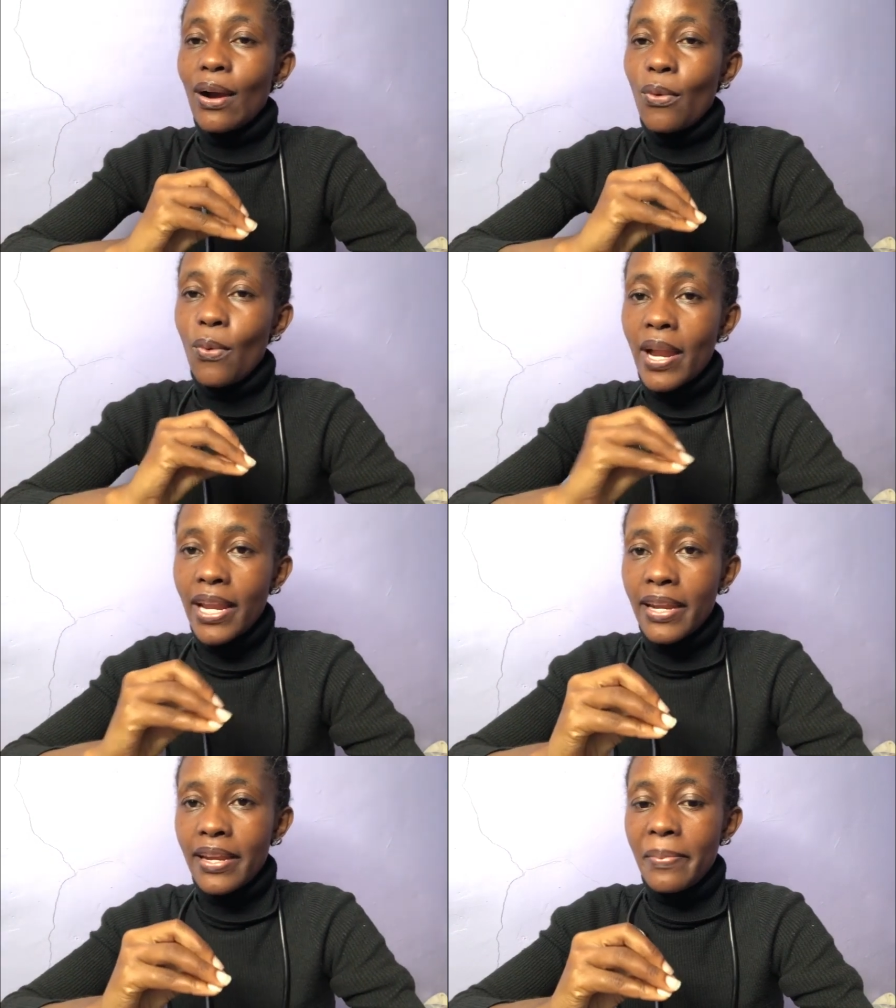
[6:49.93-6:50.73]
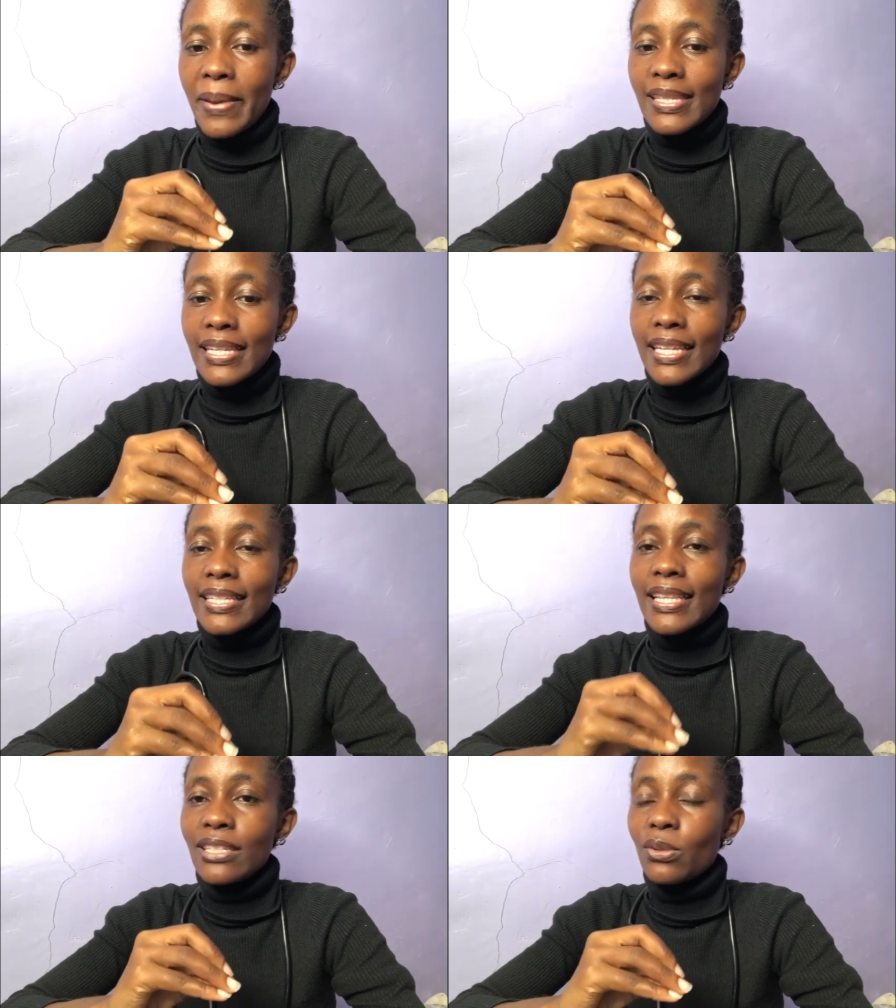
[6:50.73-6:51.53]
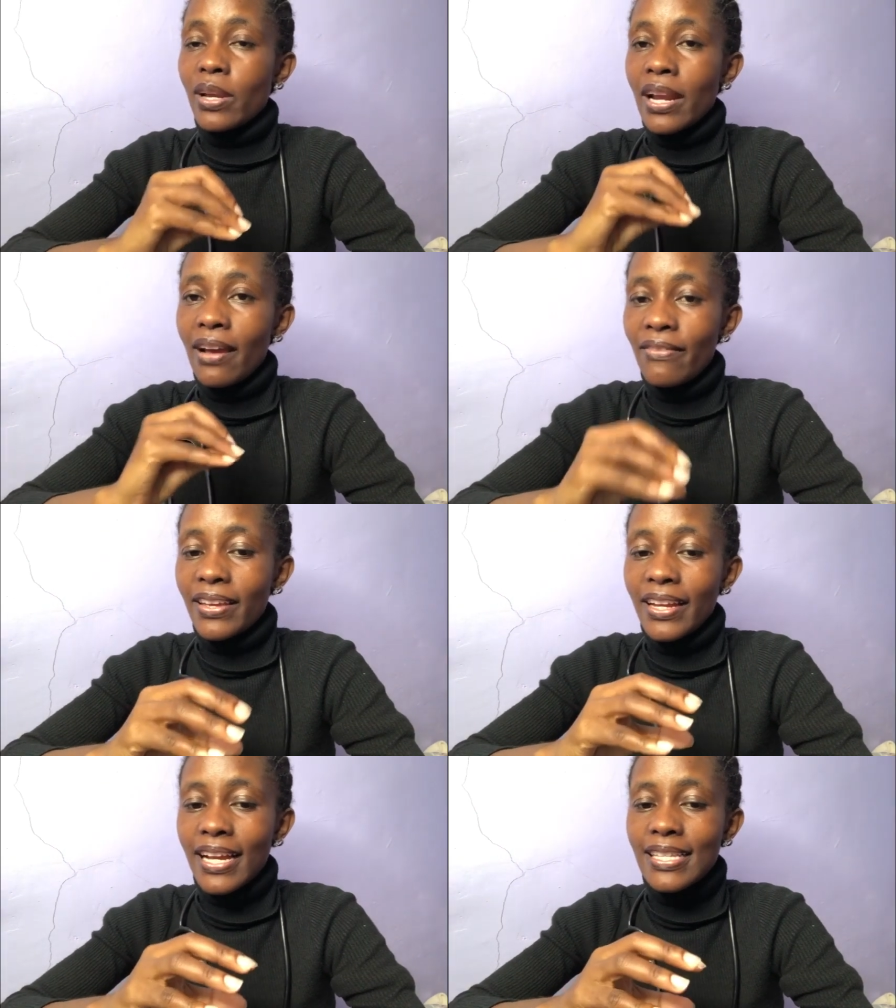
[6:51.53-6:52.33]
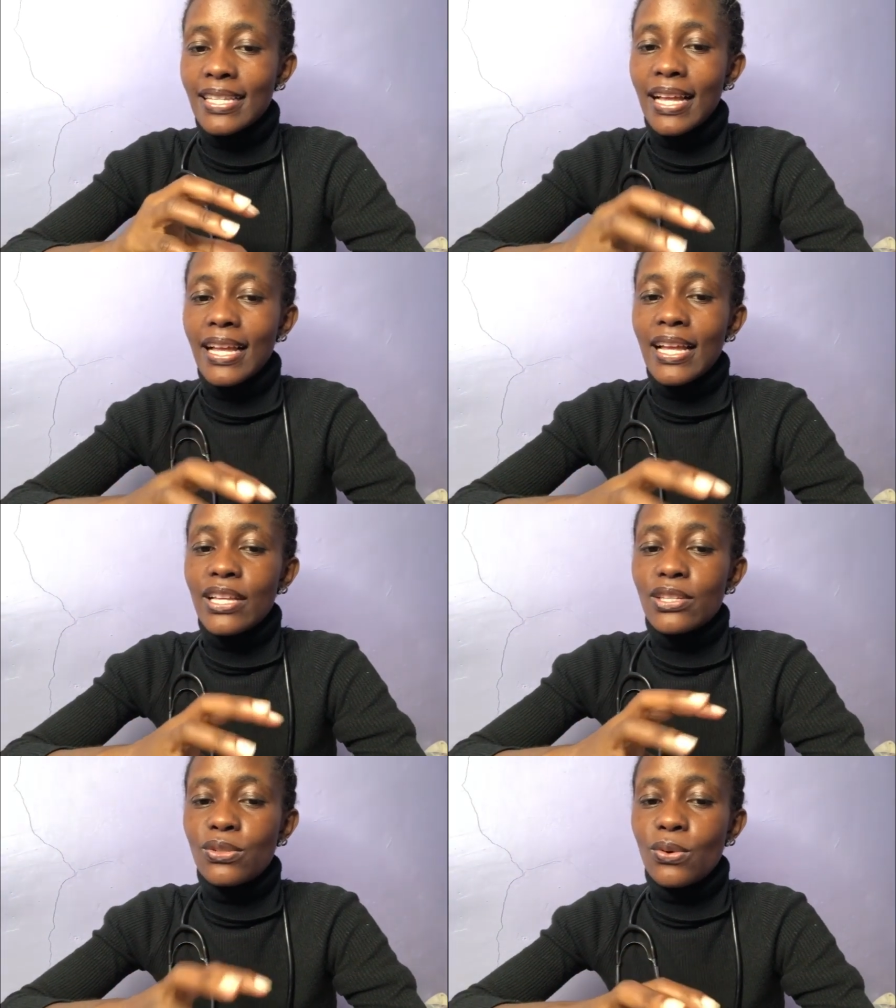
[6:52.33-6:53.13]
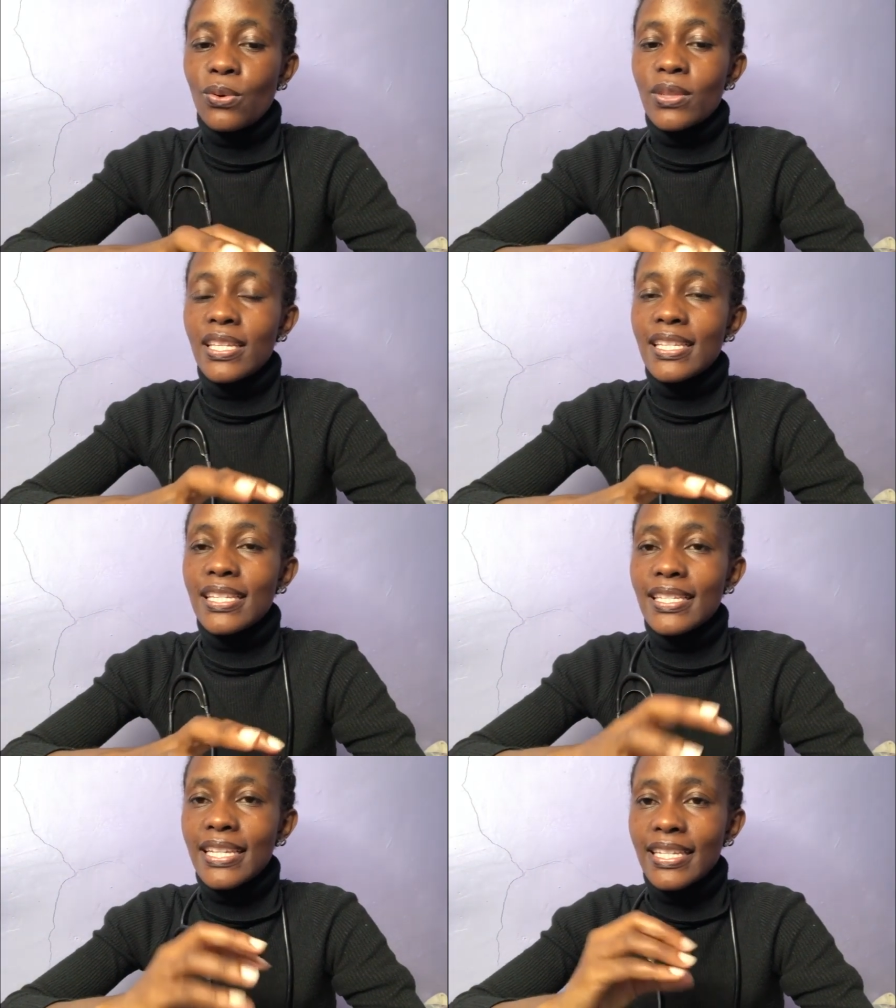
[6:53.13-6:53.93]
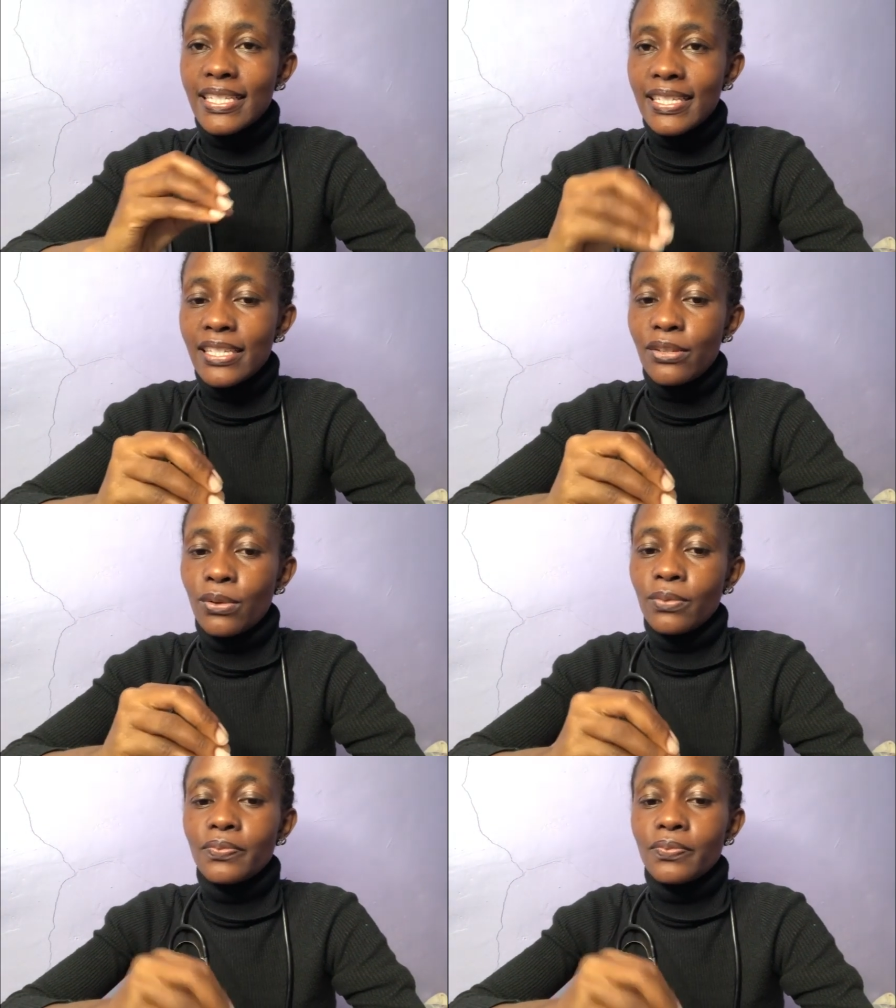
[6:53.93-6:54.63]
100% that you are having cancer. So this is stage 0.